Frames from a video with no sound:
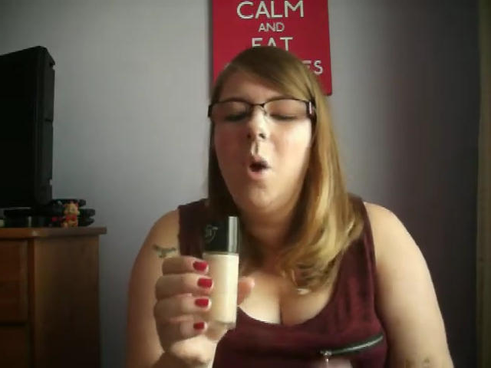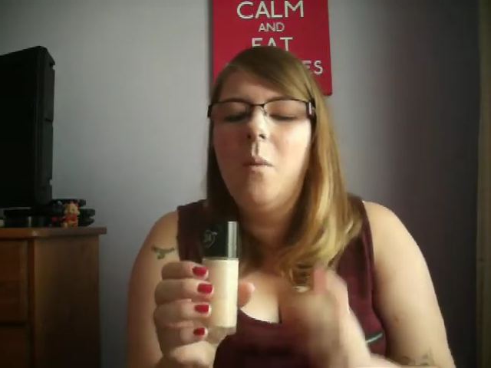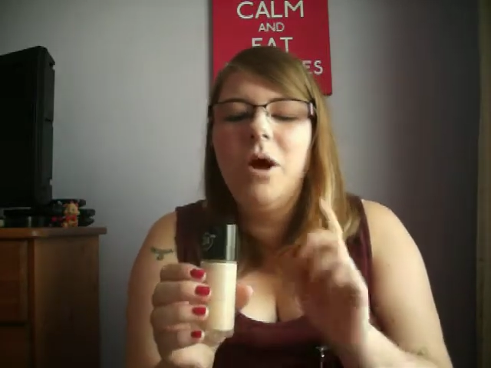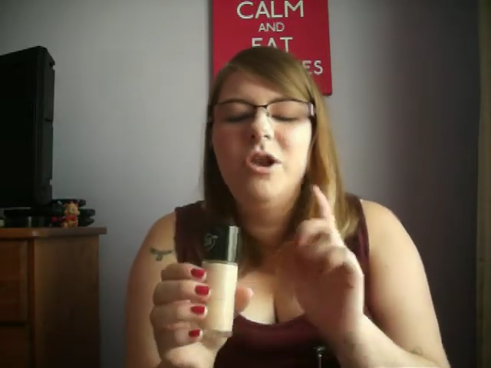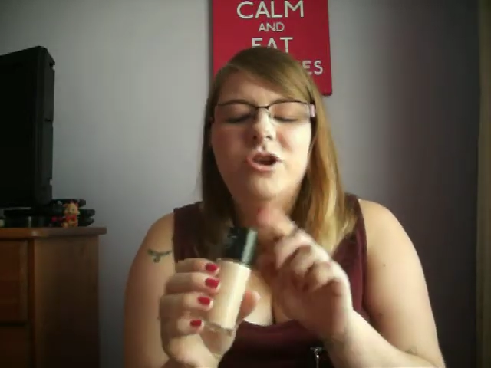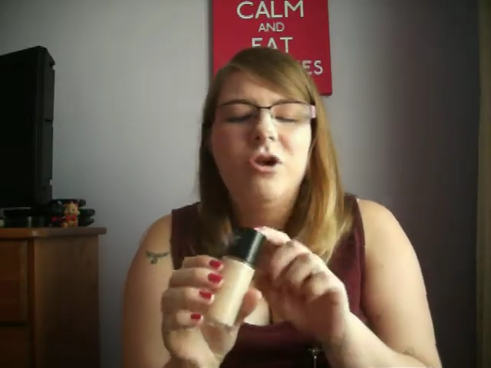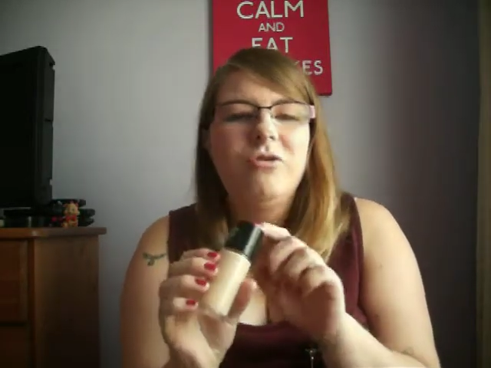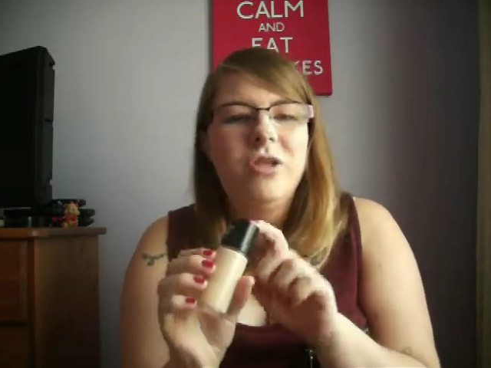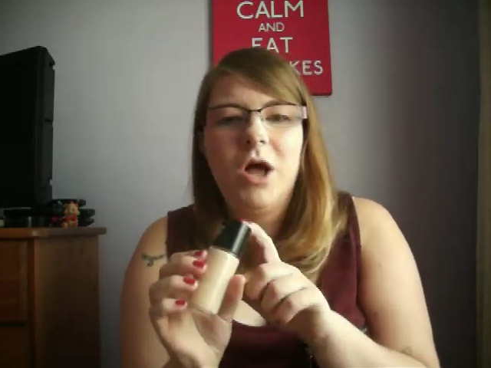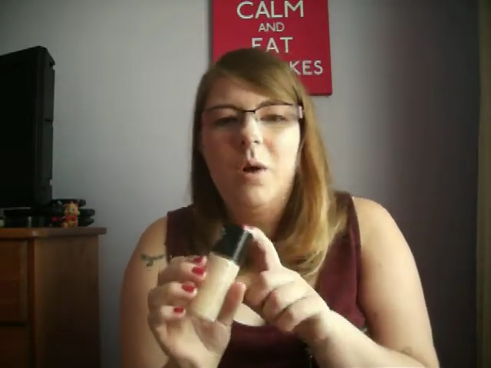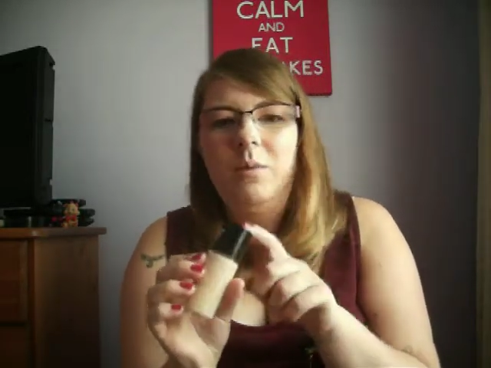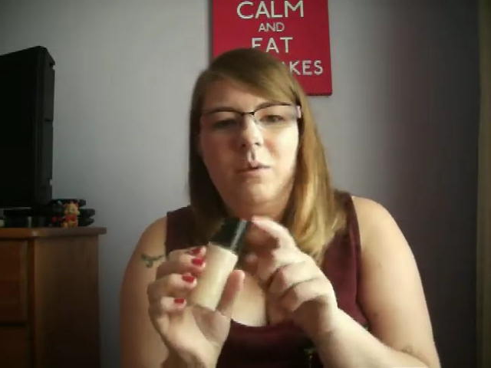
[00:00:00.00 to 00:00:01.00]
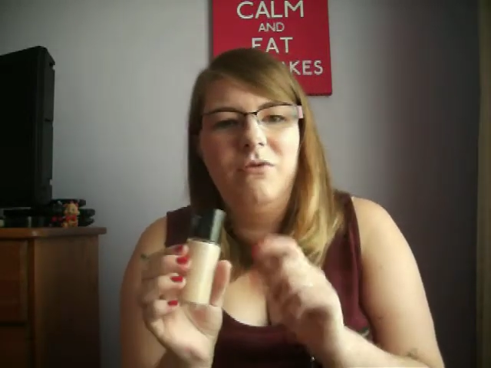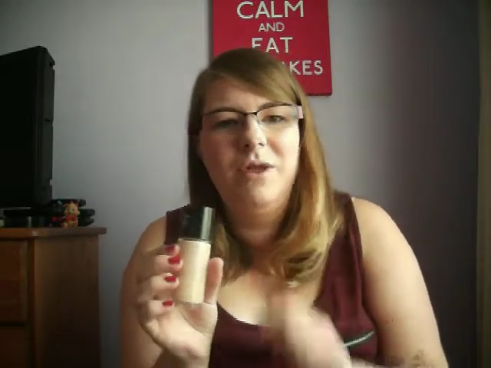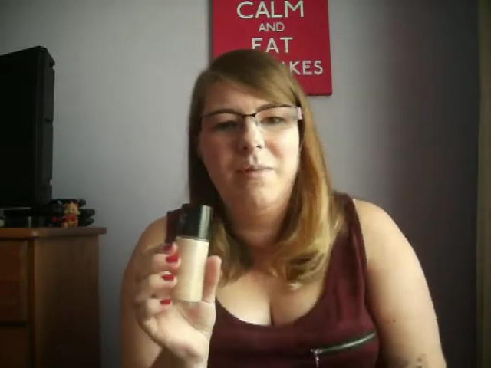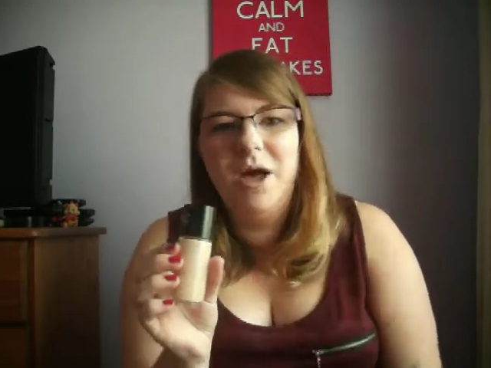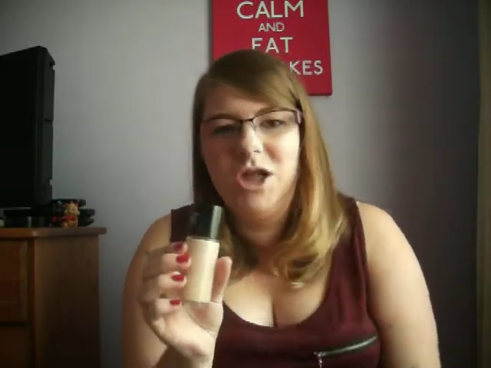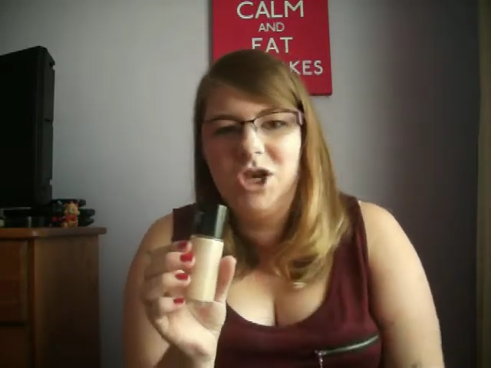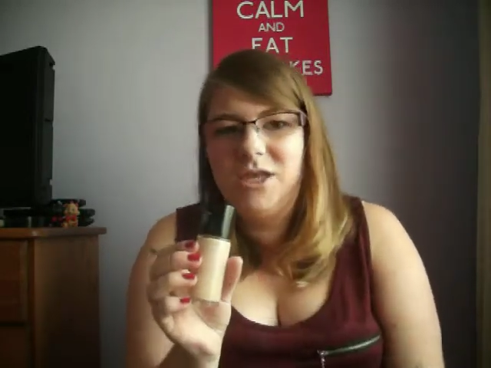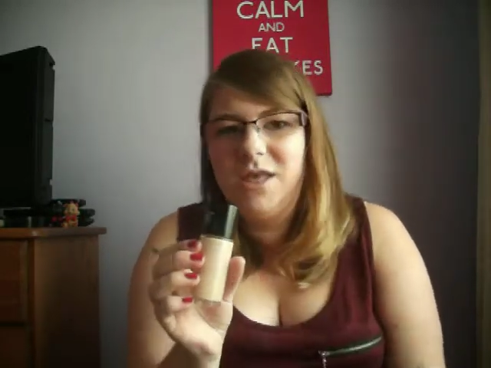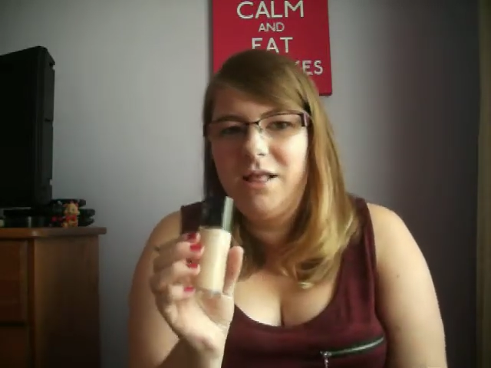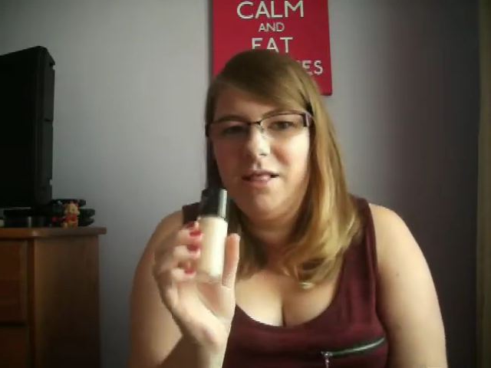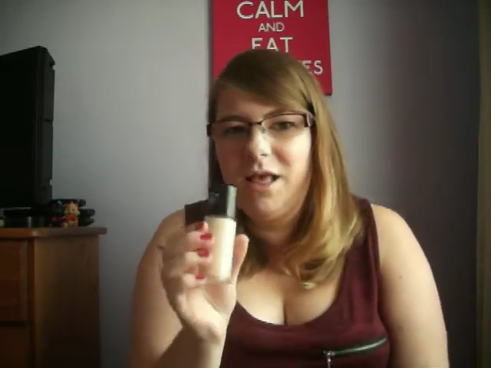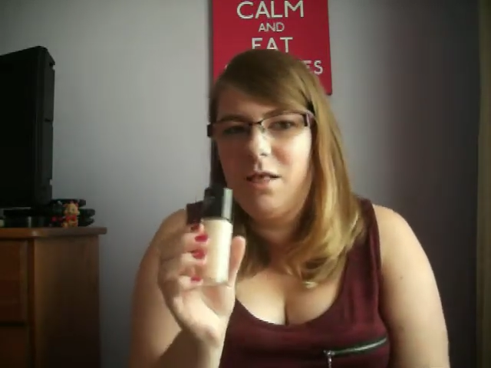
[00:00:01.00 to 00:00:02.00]
but I don't think I'll be
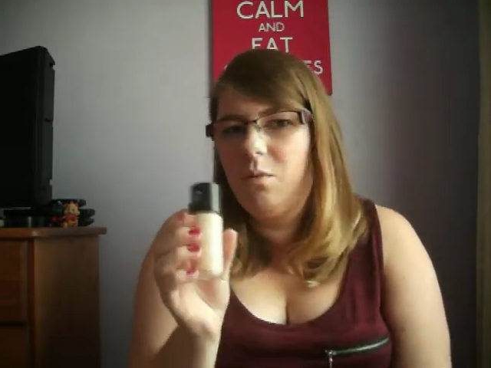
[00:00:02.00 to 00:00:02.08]
repurchasing this